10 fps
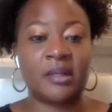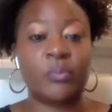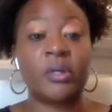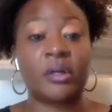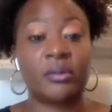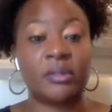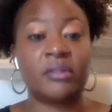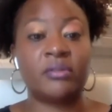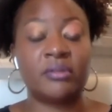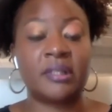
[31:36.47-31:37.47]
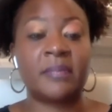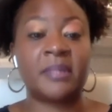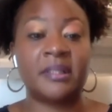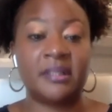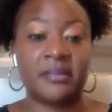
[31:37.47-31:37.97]
and we are going to do
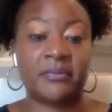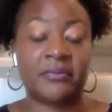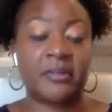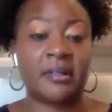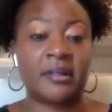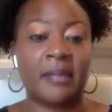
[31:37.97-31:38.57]
something different.